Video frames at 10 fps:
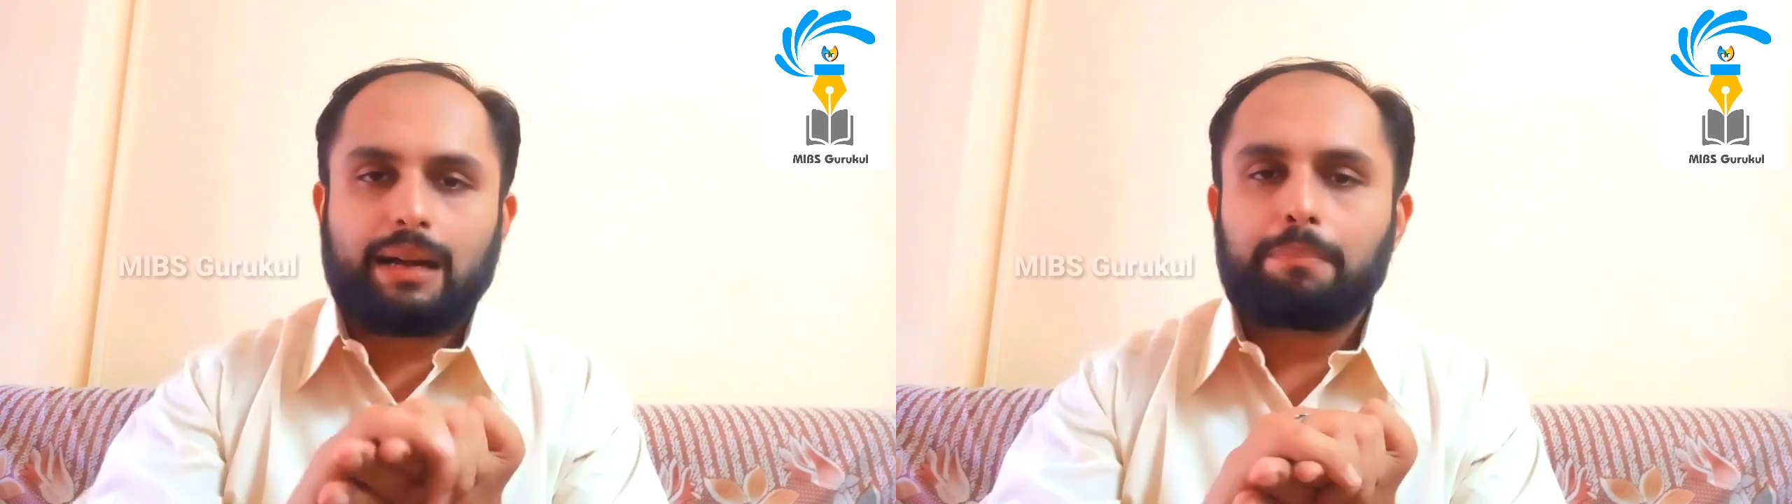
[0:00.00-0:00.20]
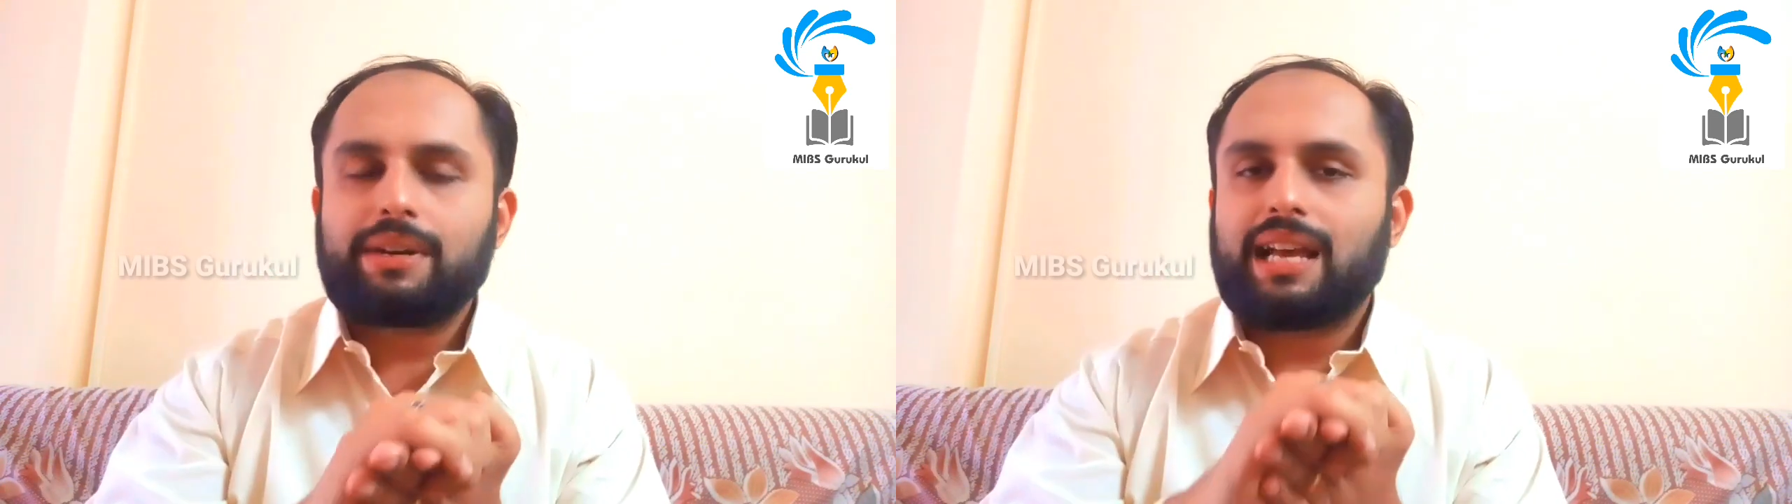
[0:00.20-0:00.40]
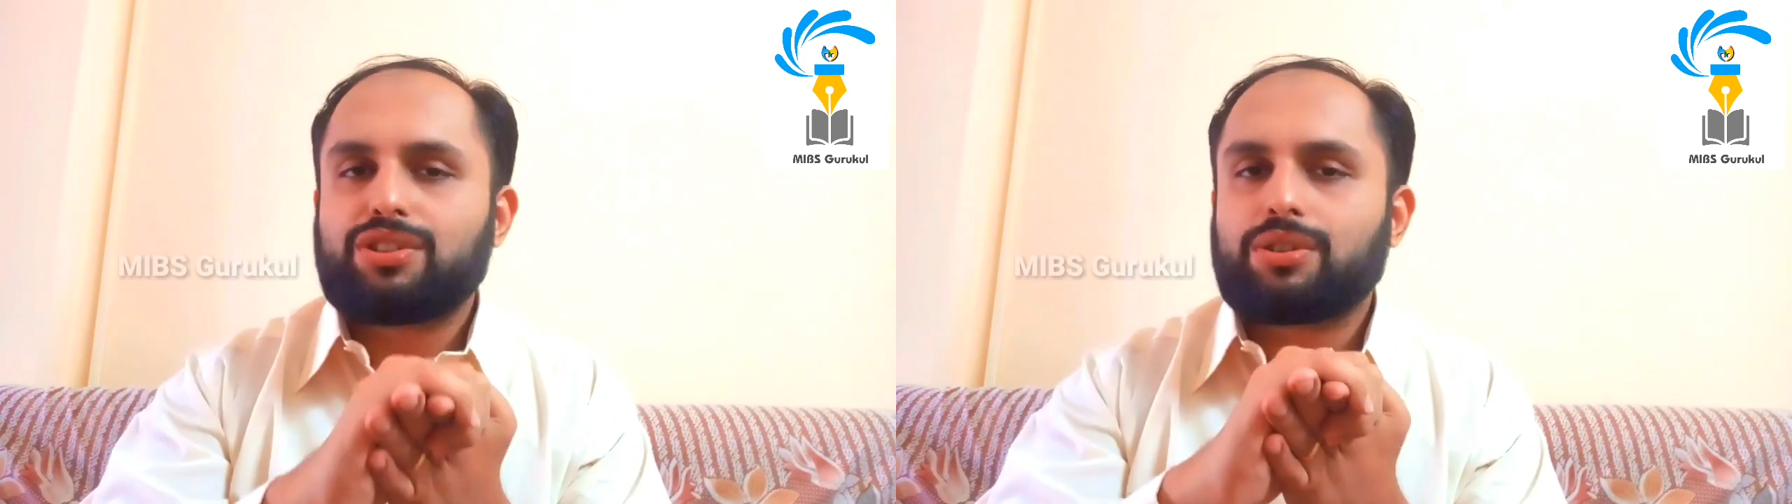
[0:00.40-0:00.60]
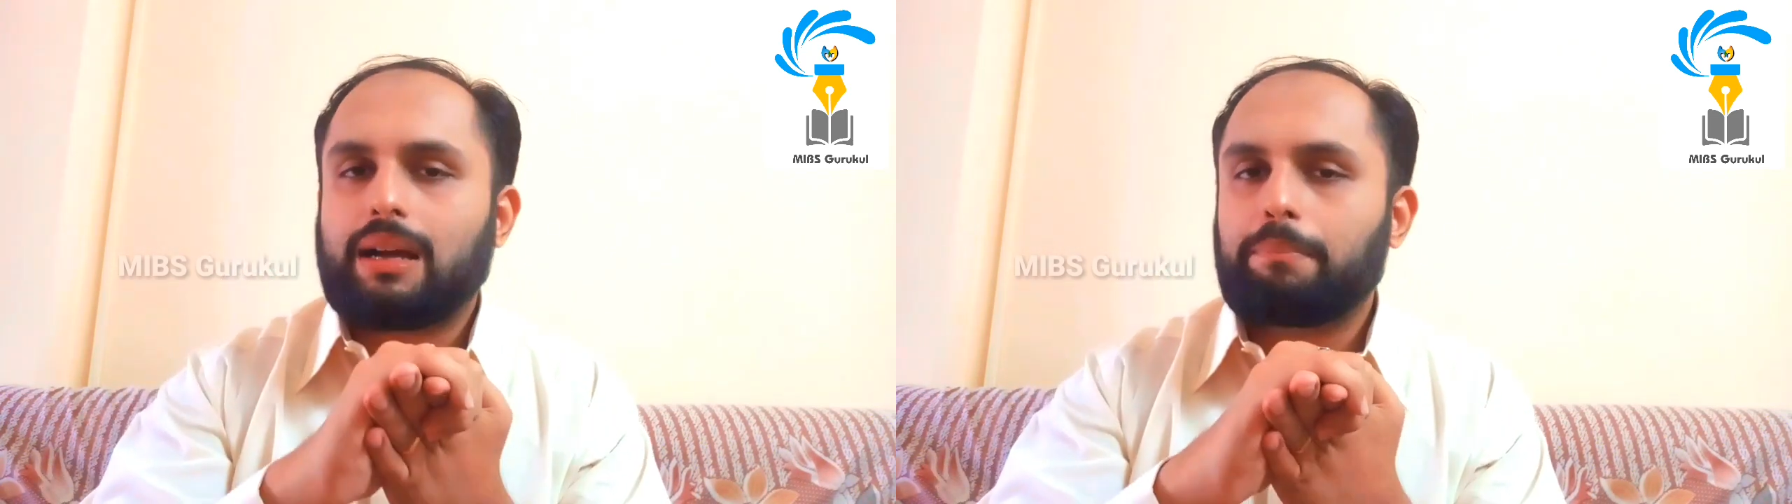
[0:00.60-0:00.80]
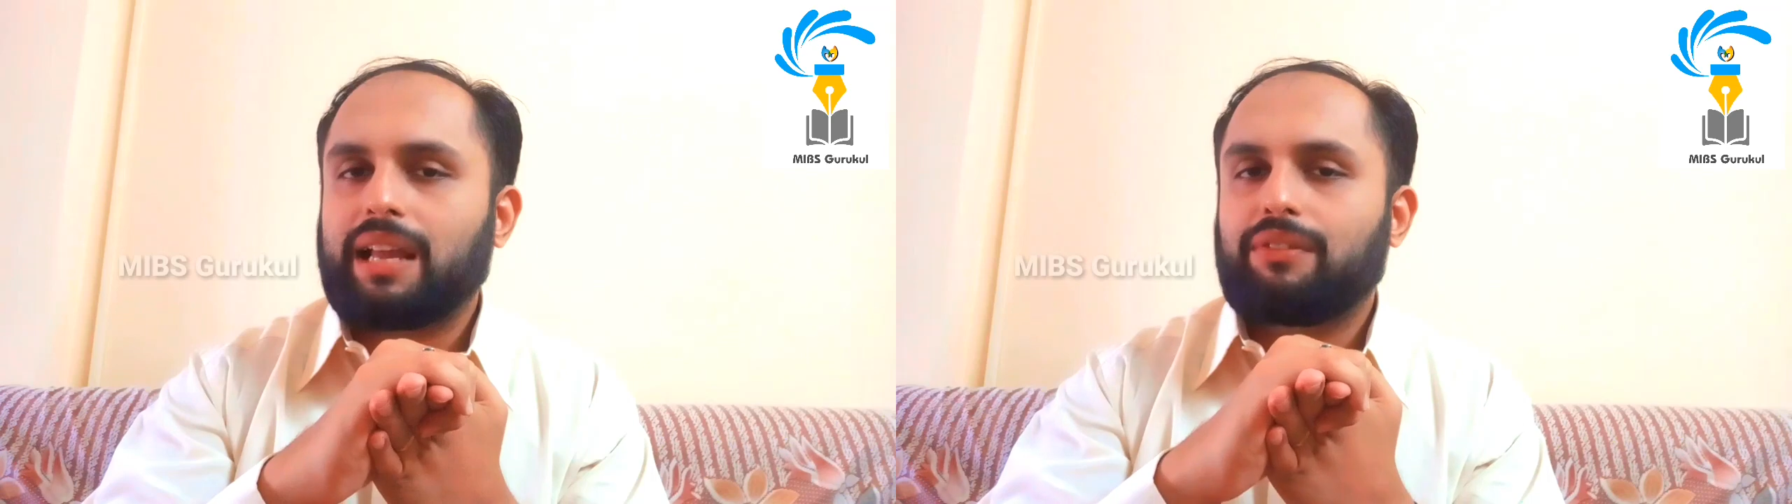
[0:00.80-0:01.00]
company has to
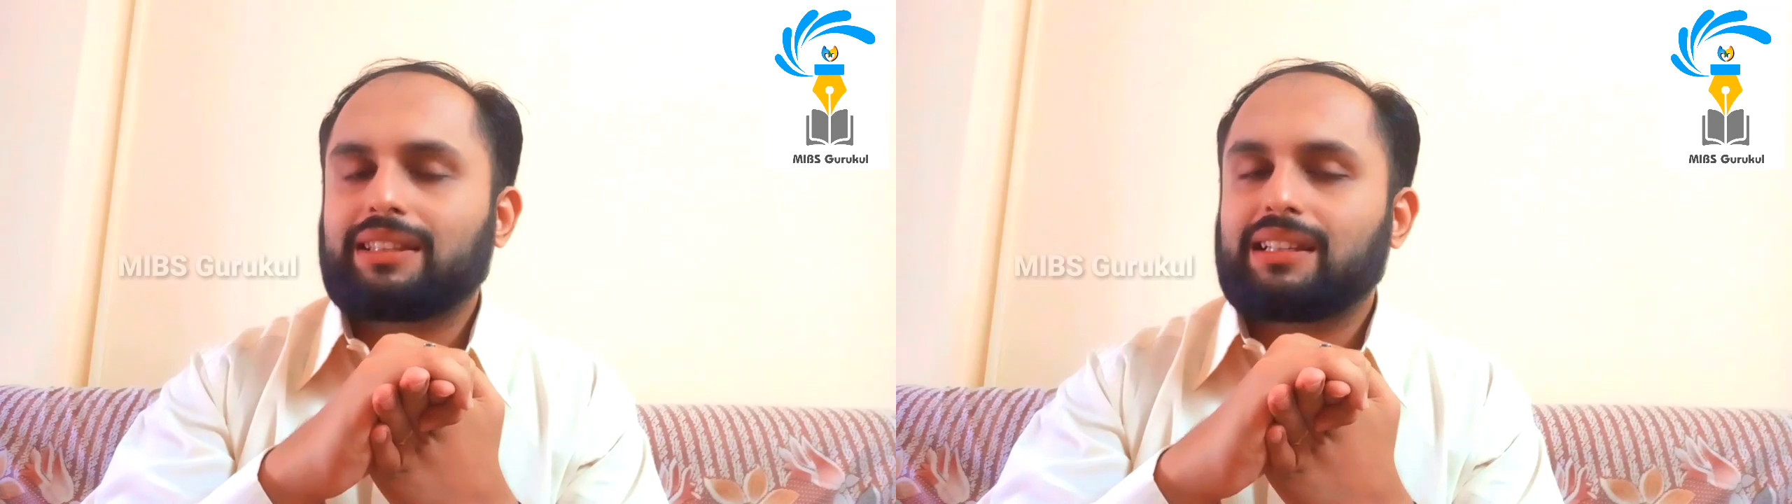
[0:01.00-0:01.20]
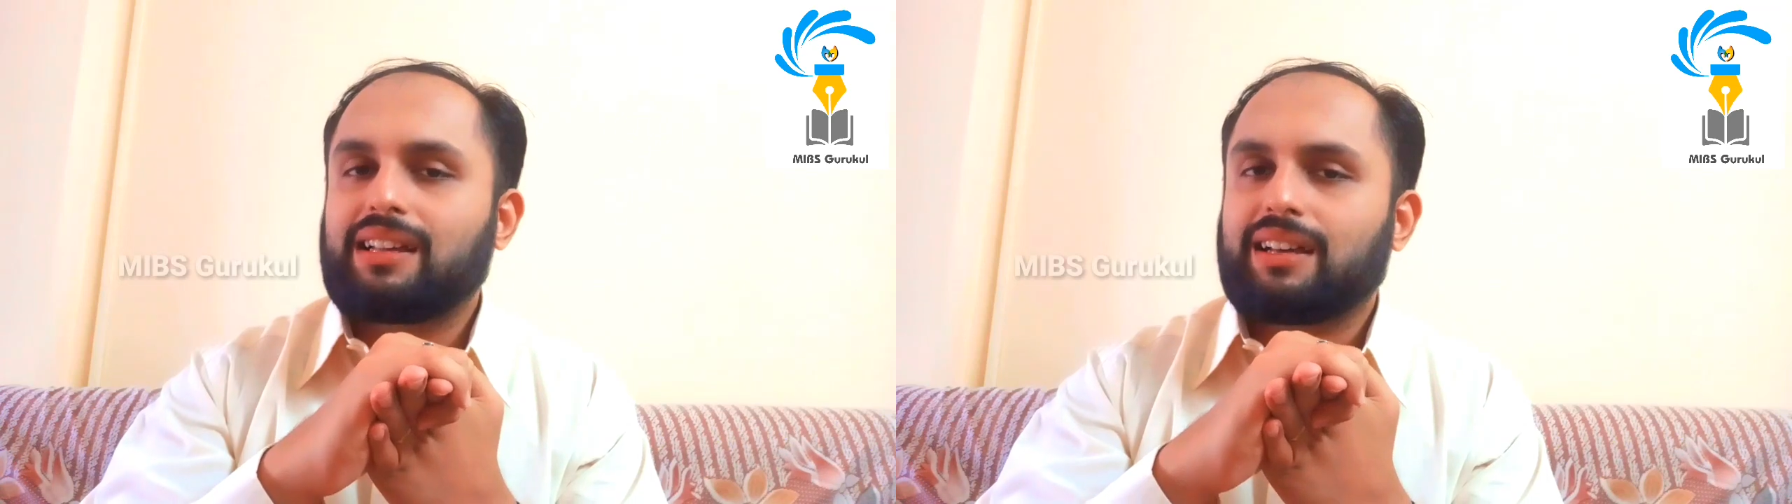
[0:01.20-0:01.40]
comply with